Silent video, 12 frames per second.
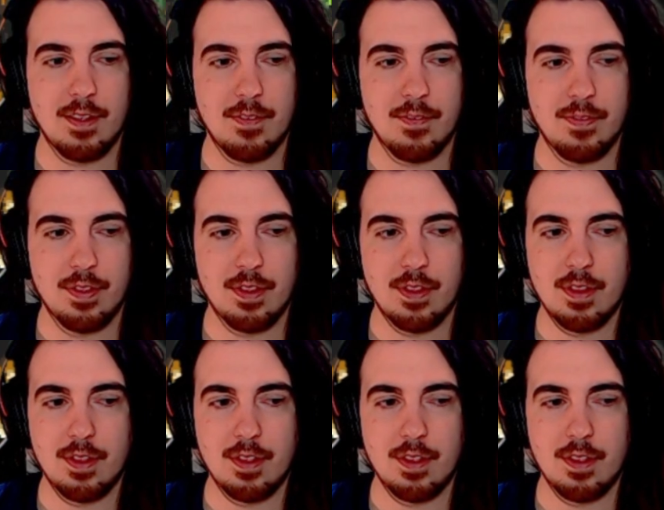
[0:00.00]
switch held
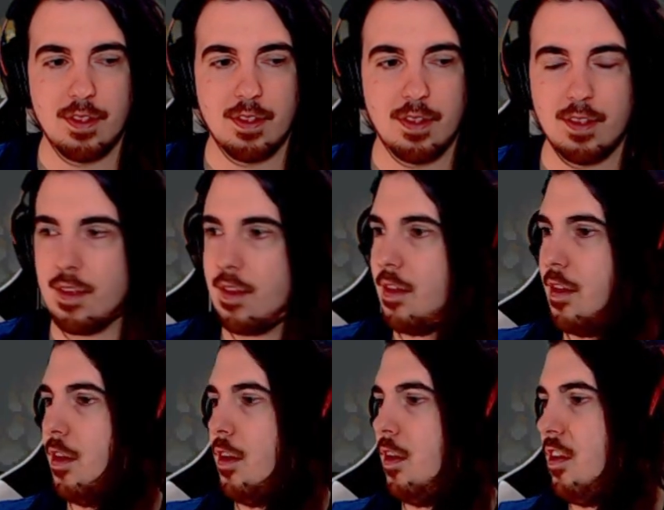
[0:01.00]
down to open a
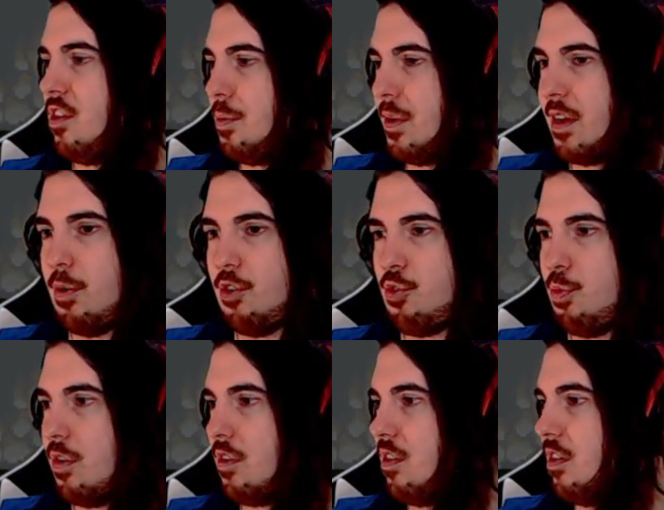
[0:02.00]
door, I know a
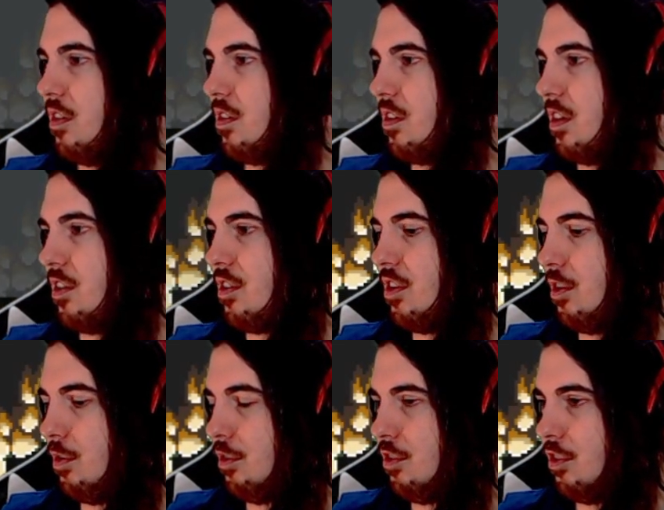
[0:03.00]
fun guy for the job.
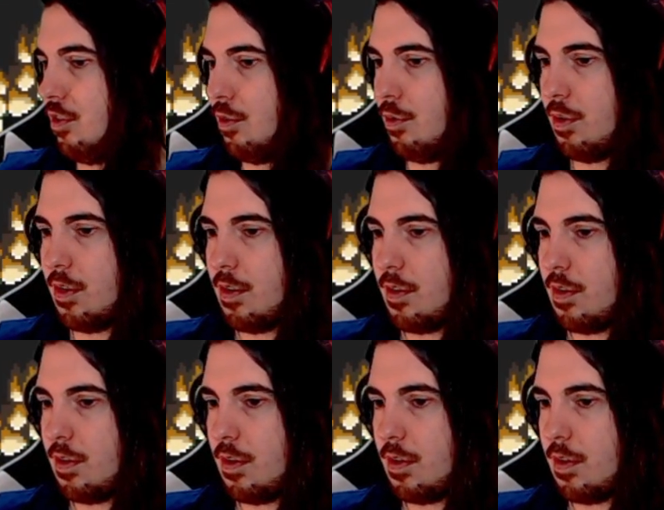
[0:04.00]

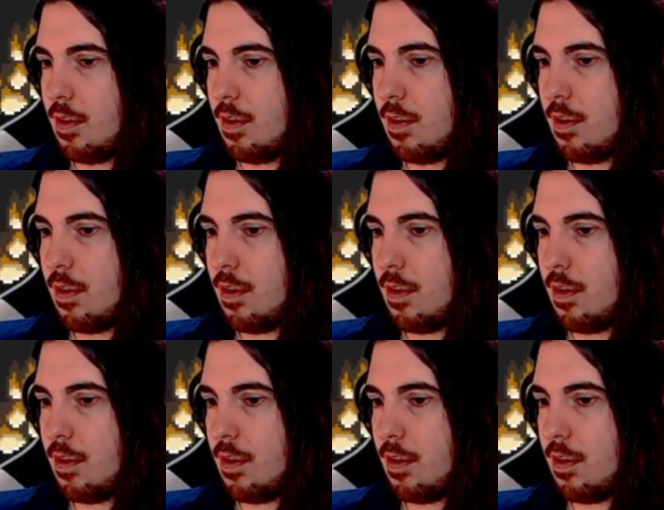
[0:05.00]
It is really